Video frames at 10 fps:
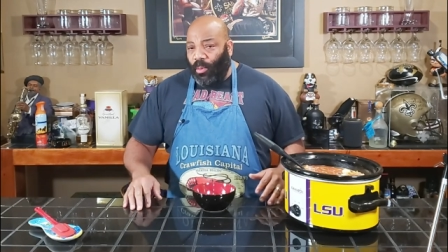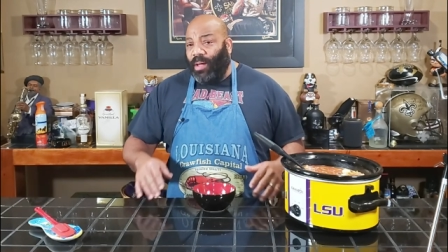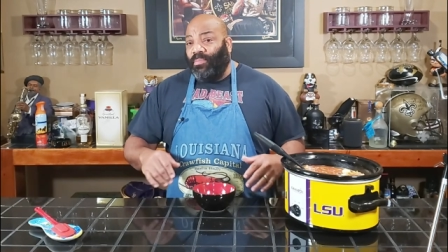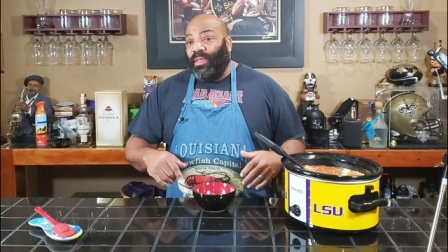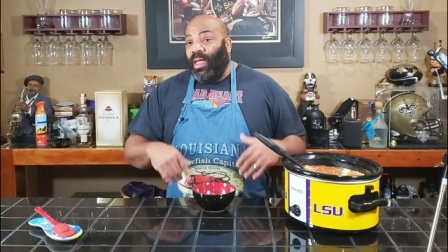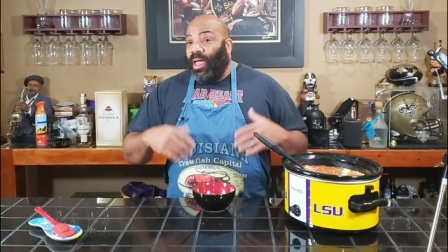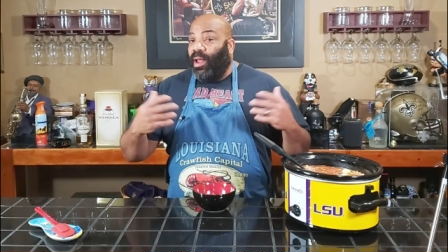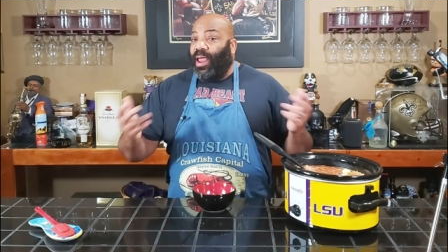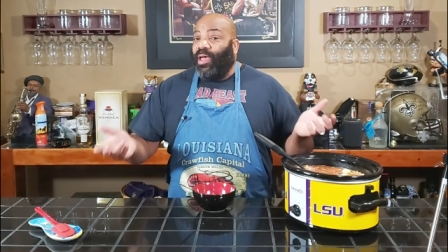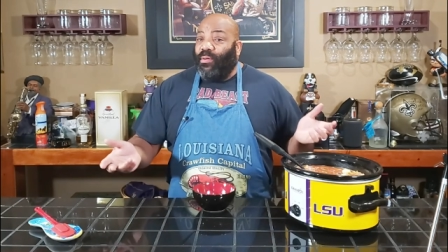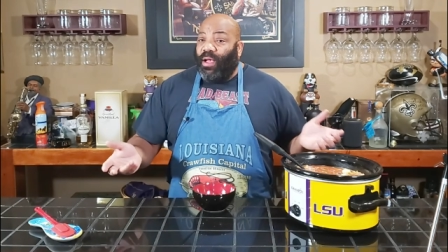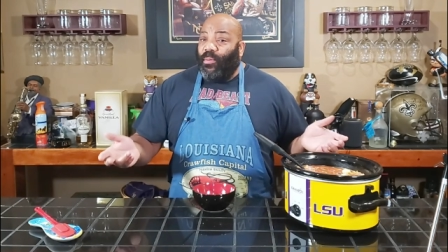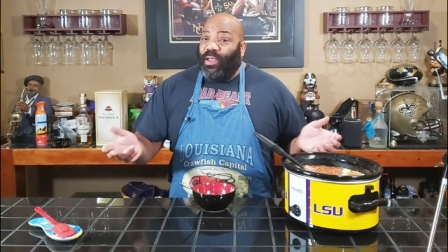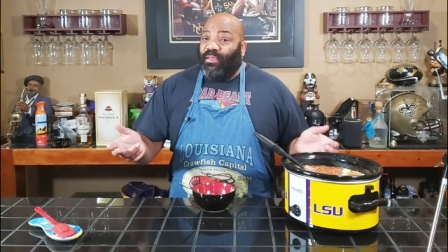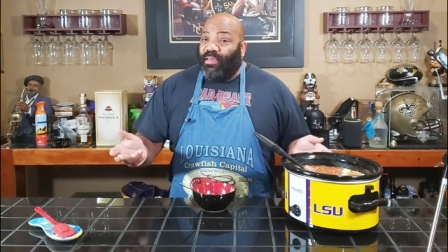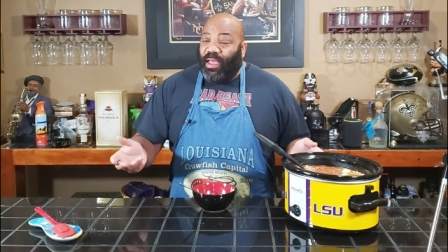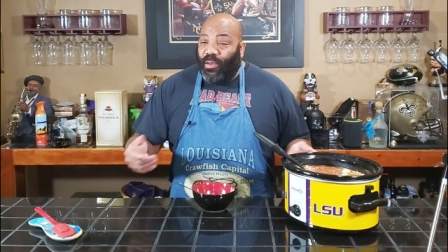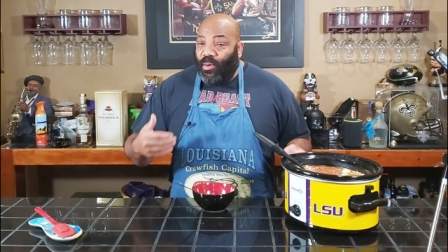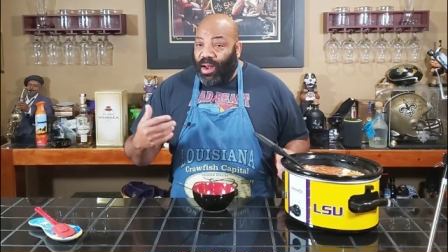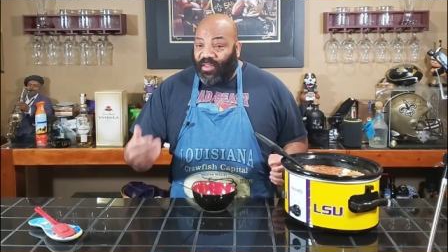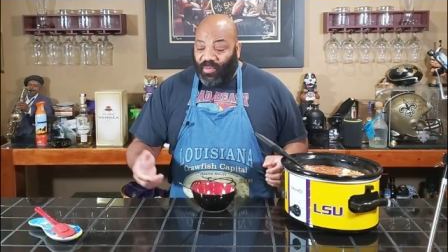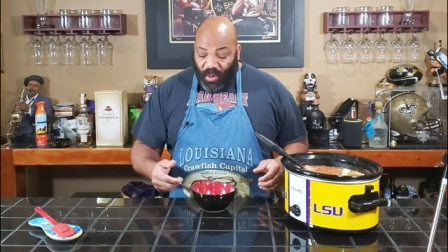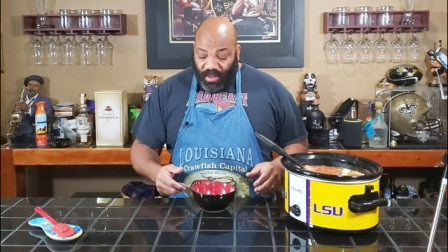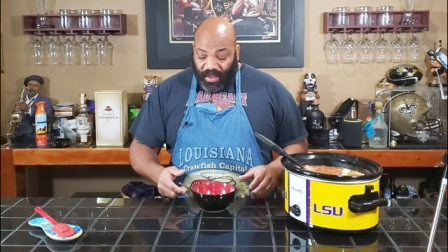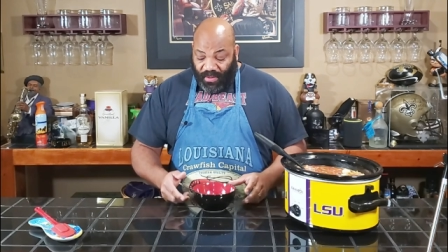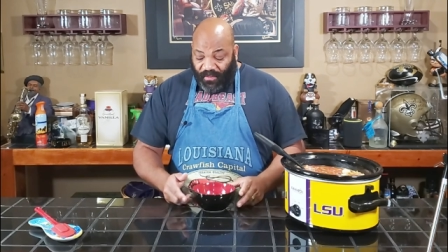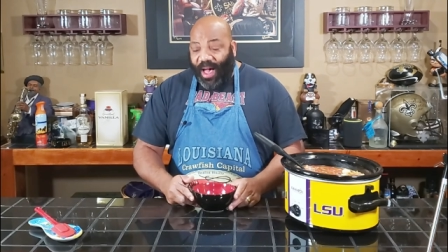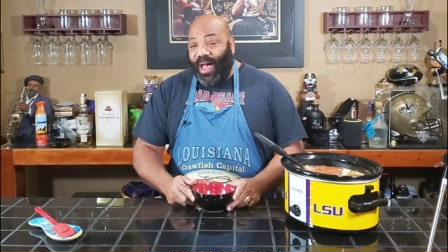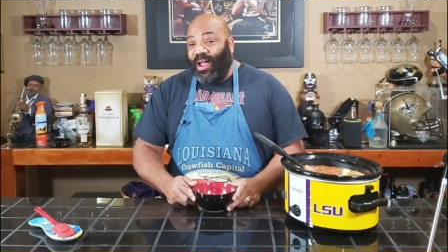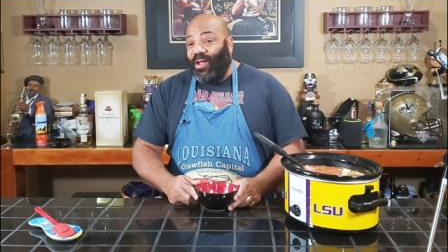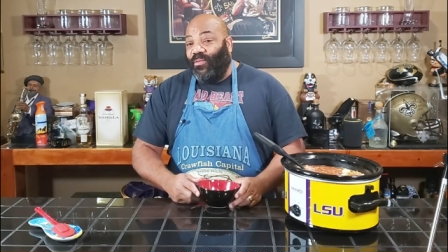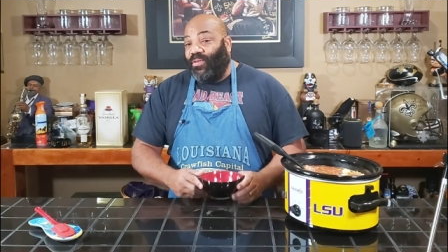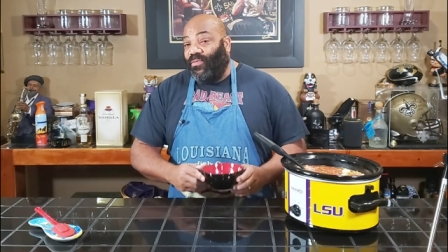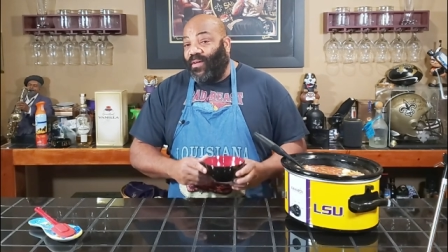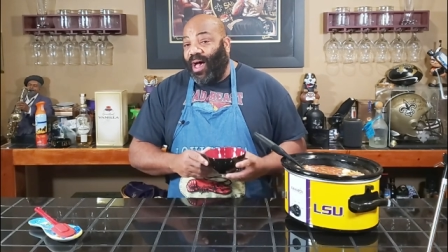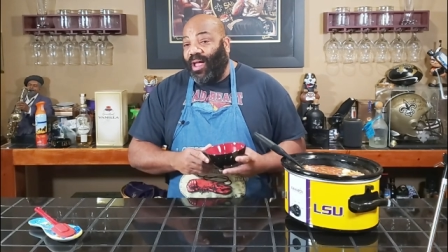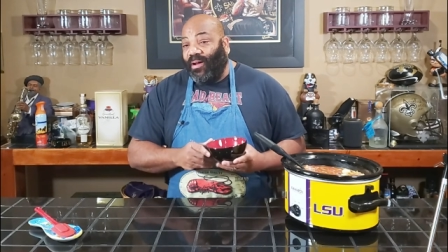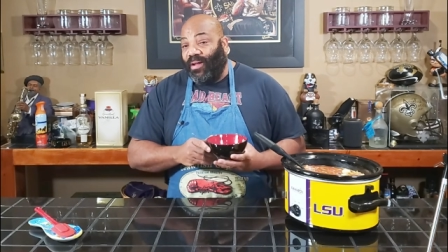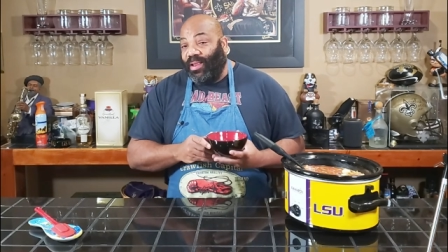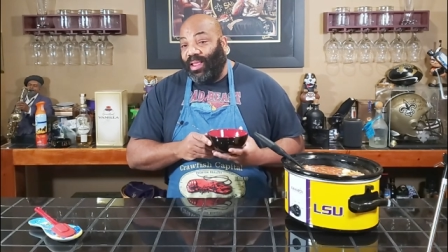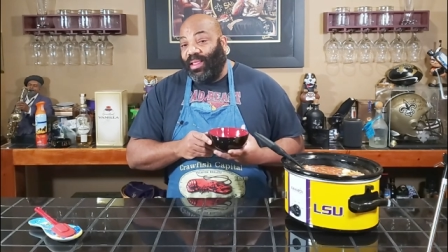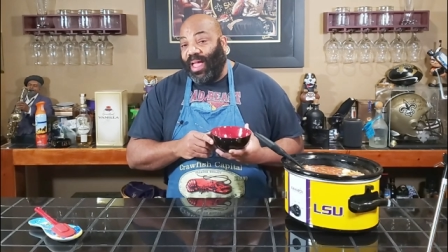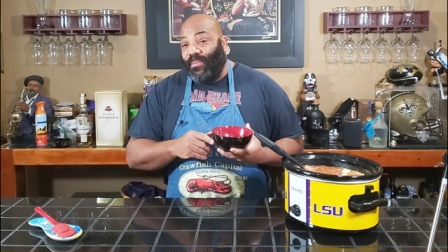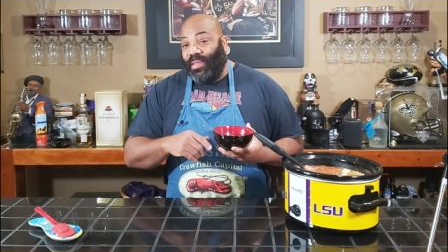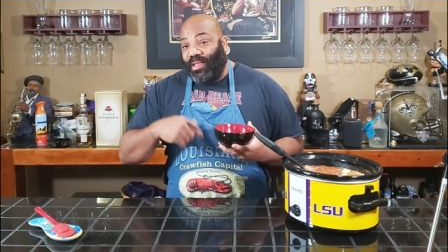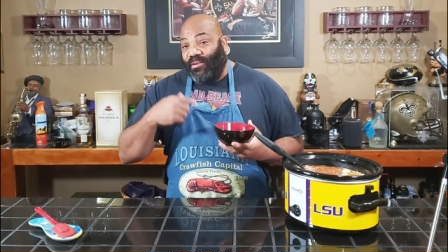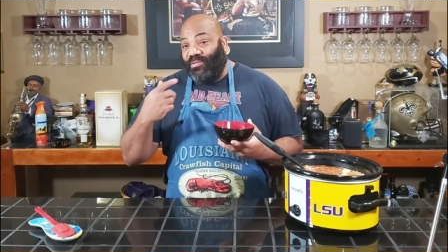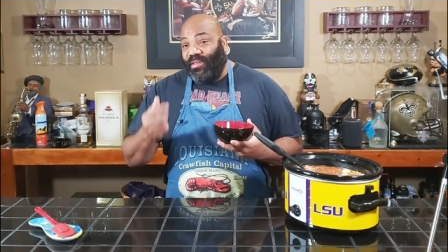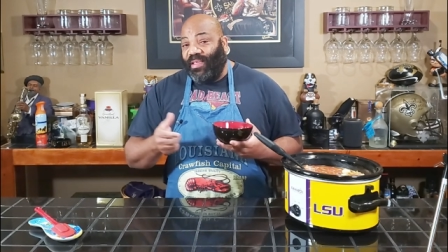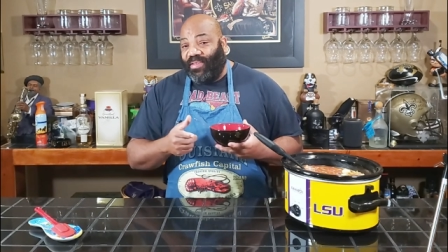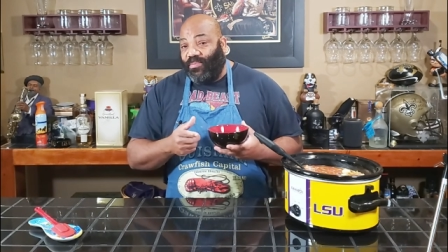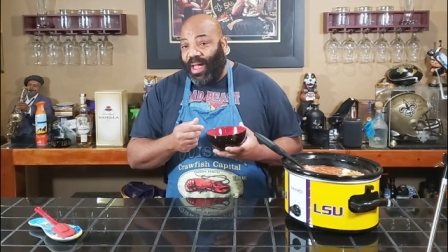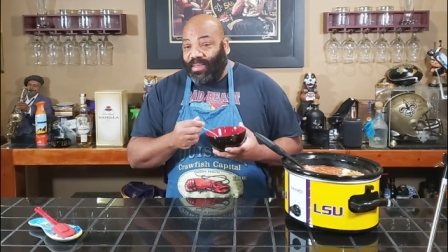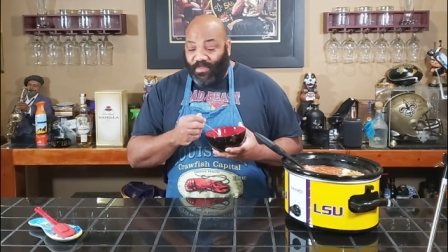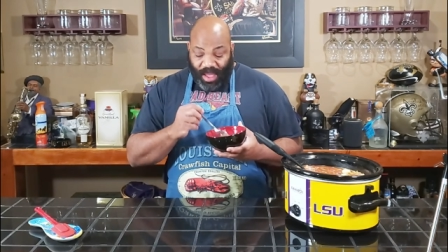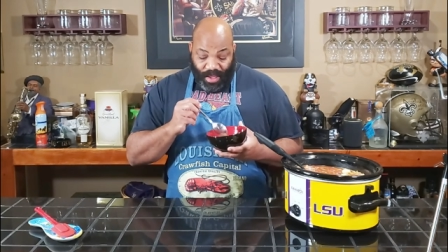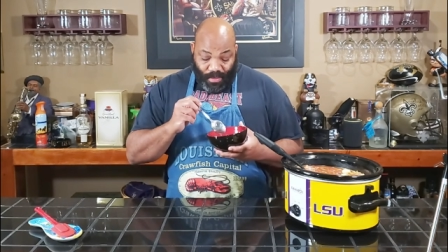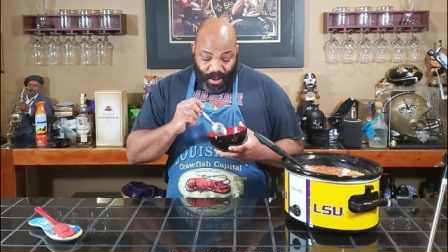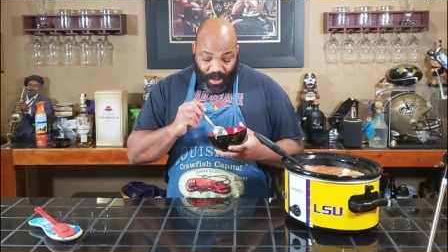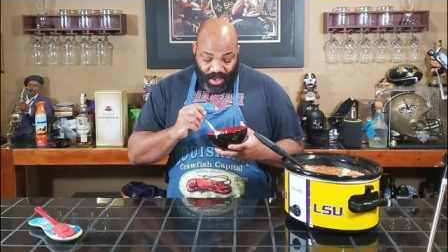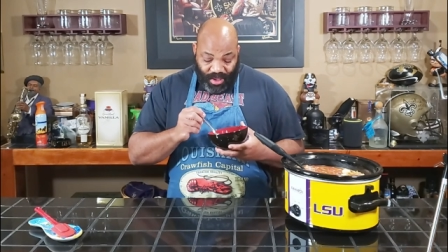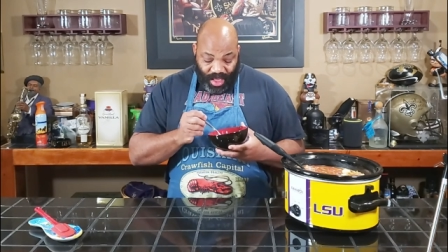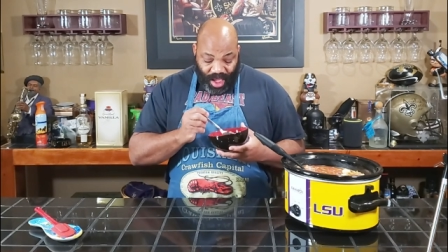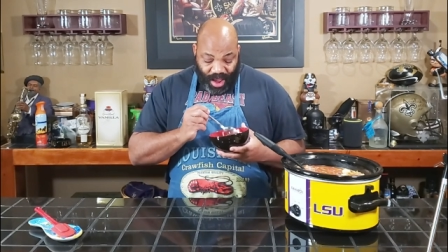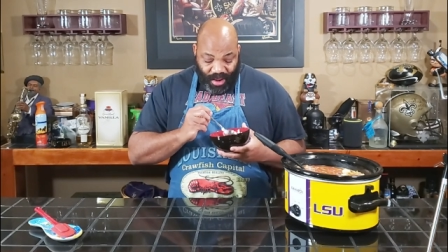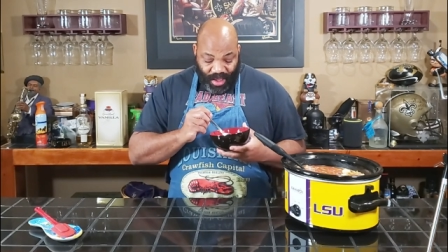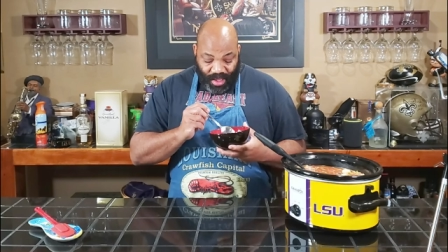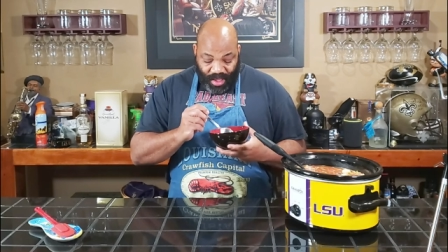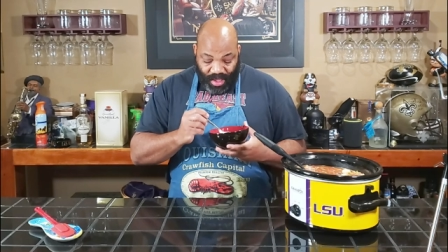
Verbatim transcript: well, like we always say, where there's smoke, there's fire. If it's fire, then damn it, there just might be a barbecue there